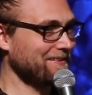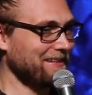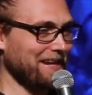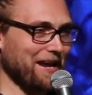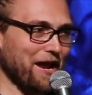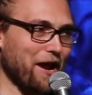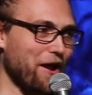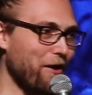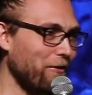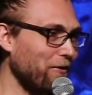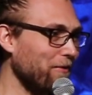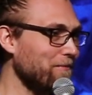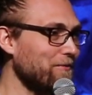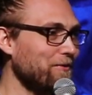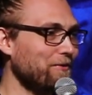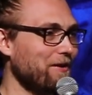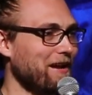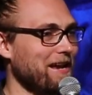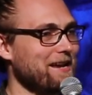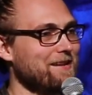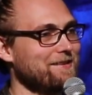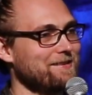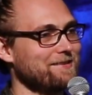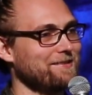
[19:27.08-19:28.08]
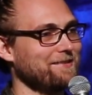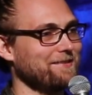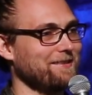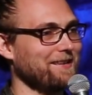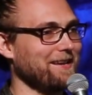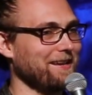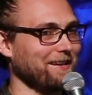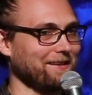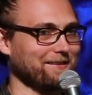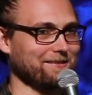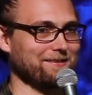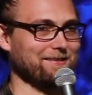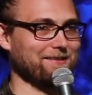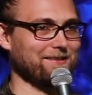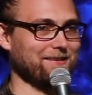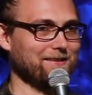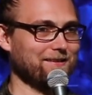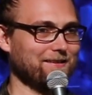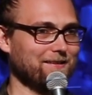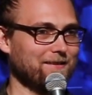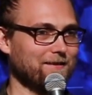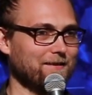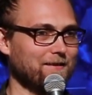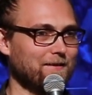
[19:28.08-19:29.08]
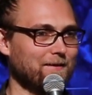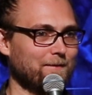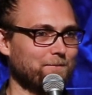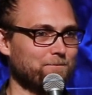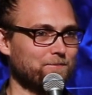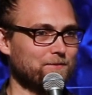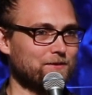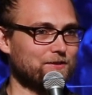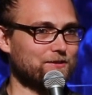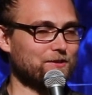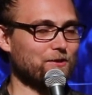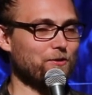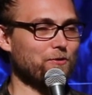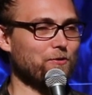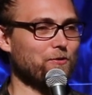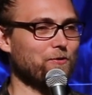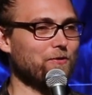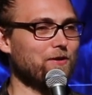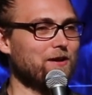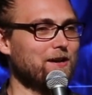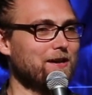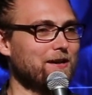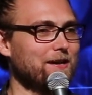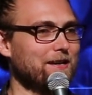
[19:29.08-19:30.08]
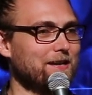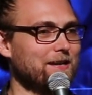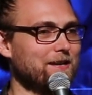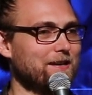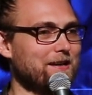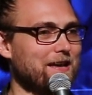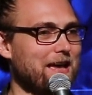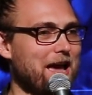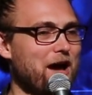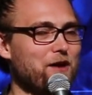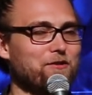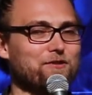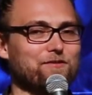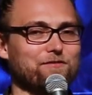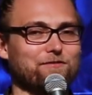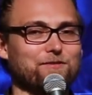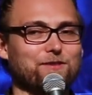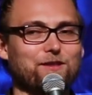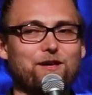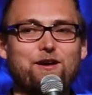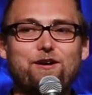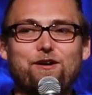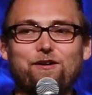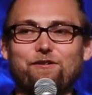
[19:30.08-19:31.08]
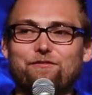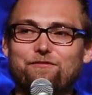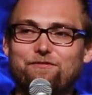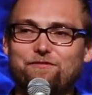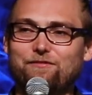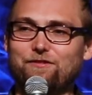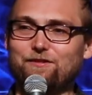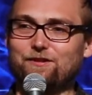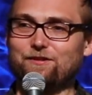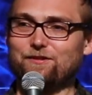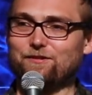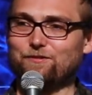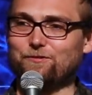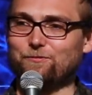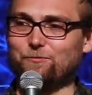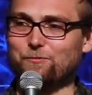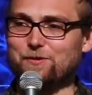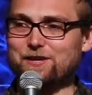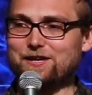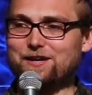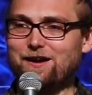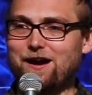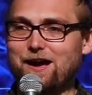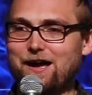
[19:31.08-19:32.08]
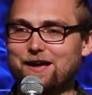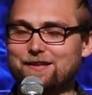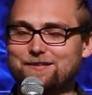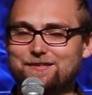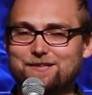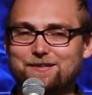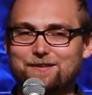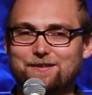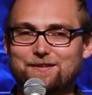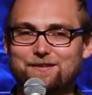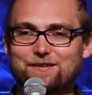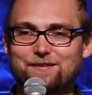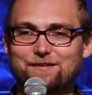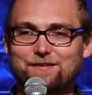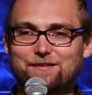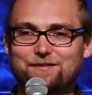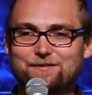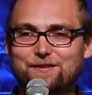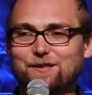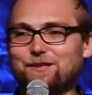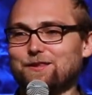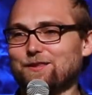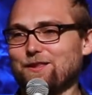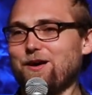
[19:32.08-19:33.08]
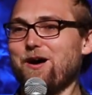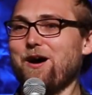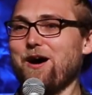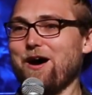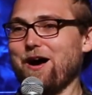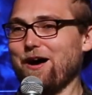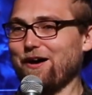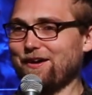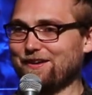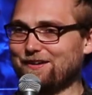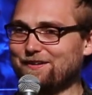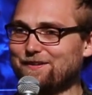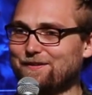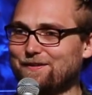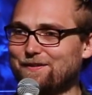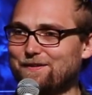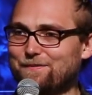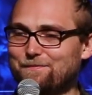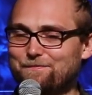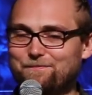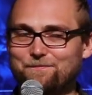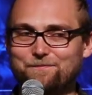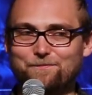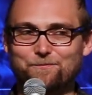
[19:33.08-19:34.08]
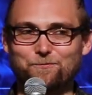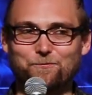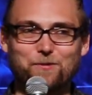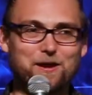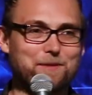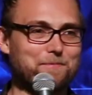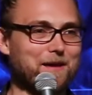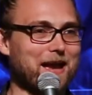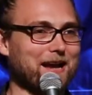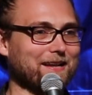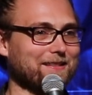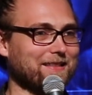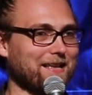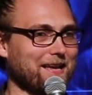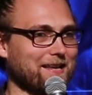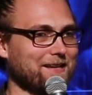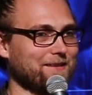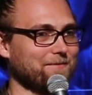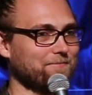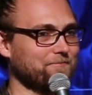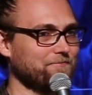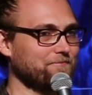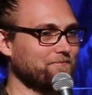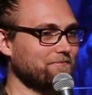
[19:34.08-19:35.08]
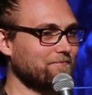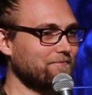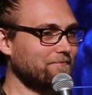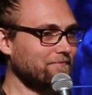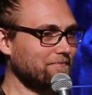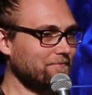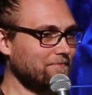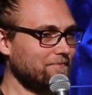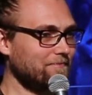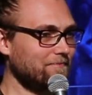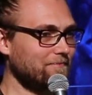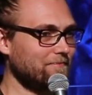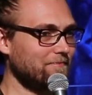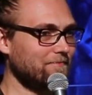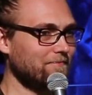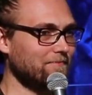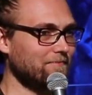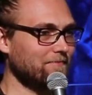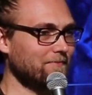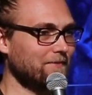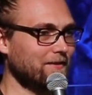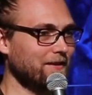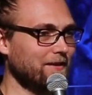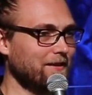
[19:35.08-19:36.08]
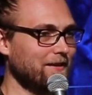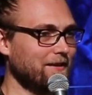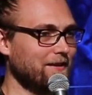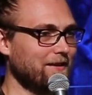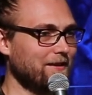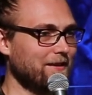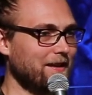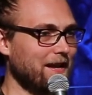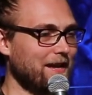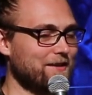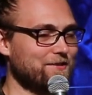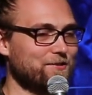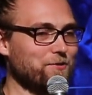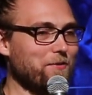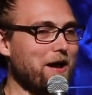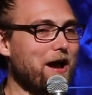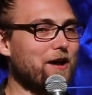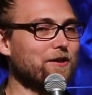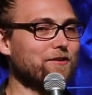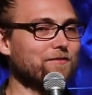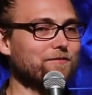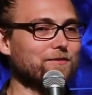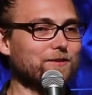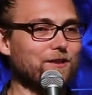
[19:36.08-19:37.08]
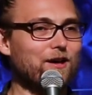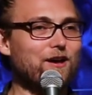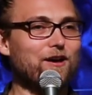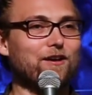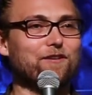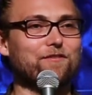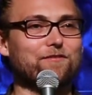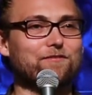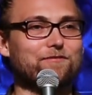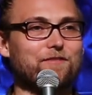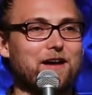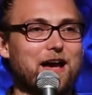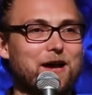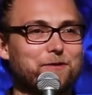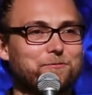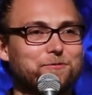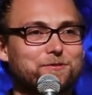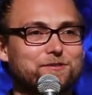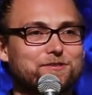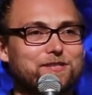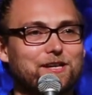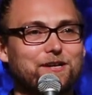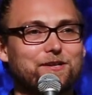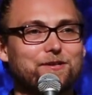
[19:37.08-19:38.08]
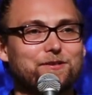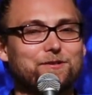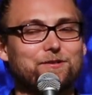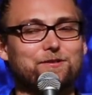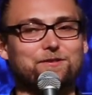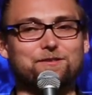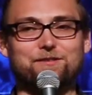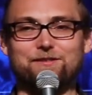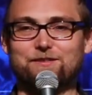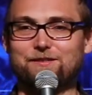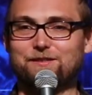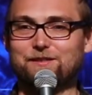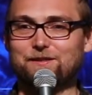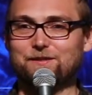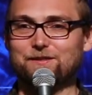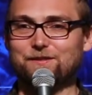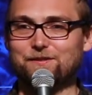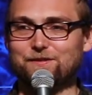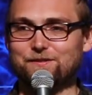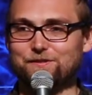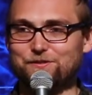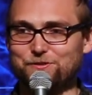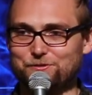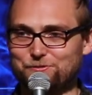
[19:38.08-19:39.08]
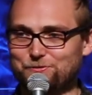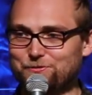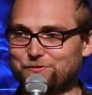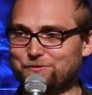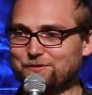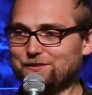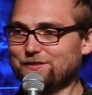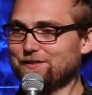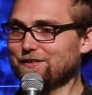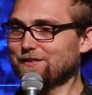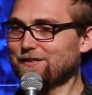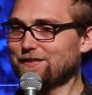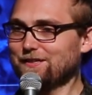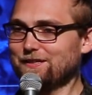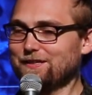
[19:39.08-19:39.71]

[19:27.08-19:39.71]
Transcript: Terrible, heinous things. So out of love, we got the law way back then. And so out of love, I will tell you,